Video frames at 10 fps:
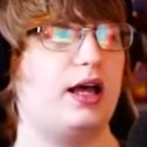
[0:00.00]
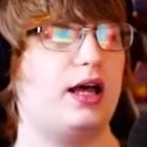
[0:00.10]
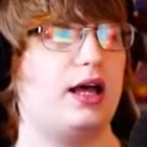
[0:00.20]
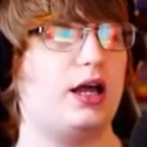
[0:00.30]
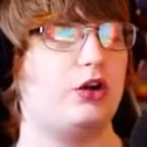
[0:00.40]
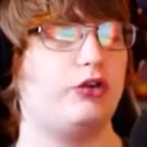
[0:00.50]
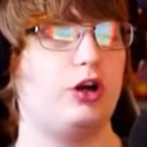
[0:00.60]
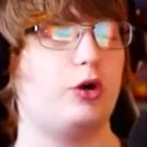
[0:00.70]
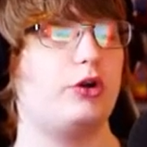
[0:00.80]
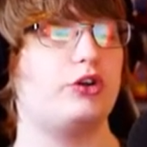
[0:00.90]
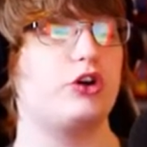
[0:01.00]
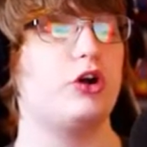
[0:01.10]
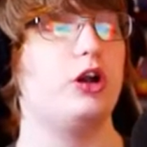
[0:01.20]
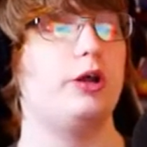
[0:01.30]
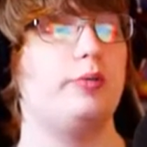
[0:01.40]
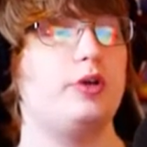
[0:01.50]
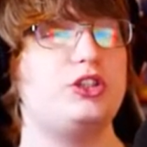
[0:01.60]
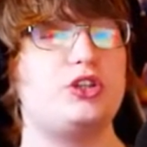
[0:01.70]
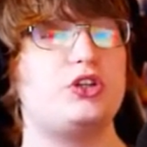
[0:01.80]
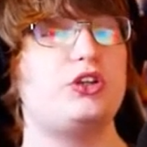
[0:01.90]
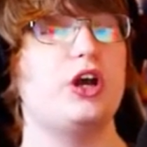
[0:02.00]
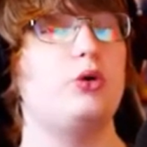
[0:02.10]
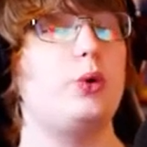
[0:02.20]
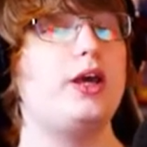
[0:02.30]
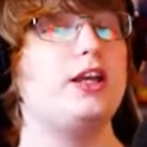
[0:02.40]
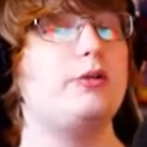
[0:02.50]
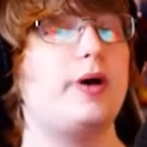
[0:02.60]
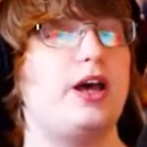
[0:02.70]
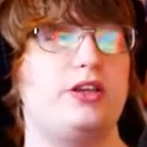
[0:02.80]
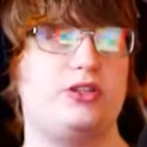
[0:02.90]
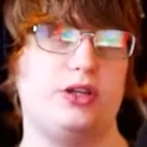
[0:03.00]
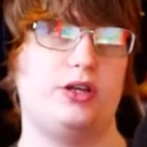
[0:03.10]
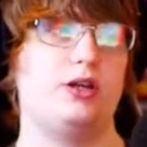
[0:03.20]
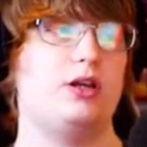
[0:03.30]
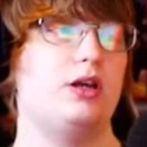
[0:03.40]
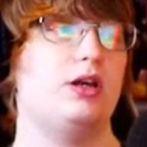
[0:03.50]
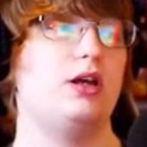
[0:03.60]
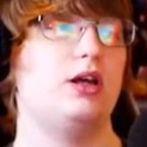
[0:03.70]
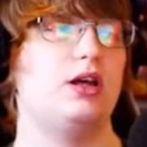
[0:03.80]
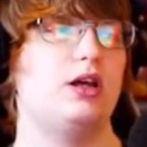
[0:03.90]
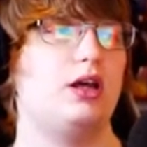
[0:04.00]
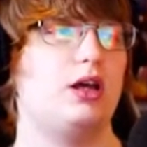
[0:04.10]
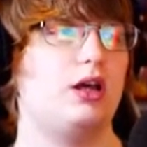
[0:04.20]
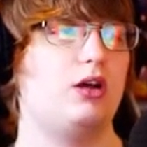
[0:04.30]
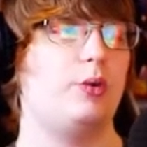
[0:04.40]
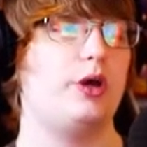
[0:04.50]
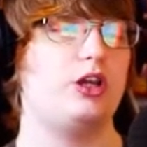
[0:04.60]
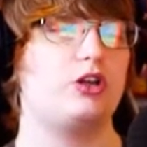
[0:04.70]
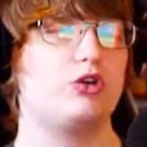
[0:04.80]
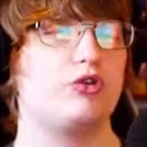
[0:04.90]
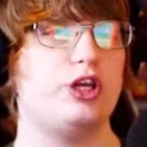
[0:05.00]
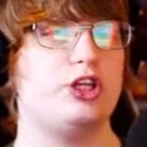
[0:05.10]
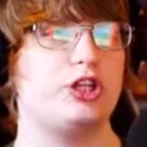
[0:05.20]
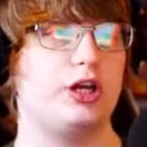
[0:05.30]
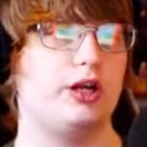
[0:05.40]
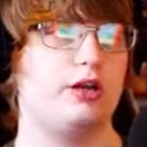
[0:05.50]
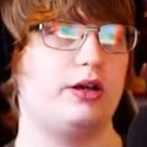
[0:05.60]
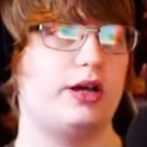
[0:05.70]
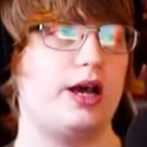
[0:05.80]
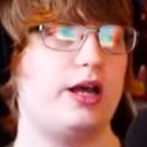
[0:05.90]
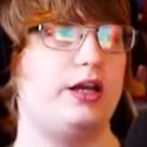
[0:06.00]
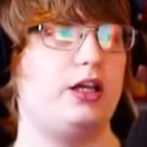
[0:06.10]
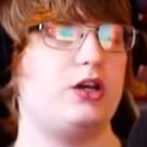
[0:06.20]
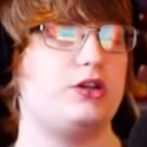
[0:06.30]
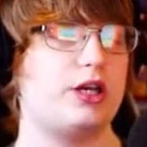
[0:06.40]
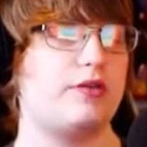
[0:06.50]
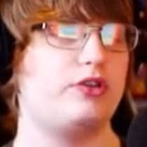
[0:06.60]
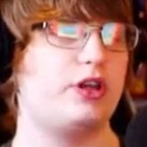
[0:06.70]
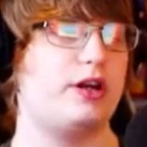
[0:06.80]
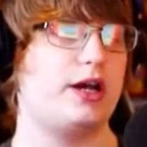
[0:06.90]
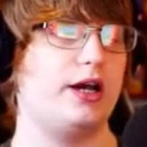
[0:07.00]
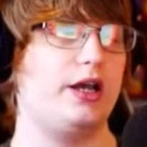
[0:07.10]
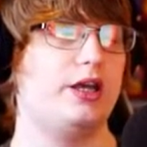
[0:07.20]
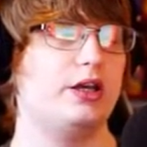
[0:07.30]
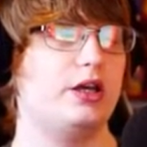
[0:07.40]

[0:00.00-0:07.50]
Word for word: I don't know what to call him. He's just a weird person. A weird creature. And he deserves to die.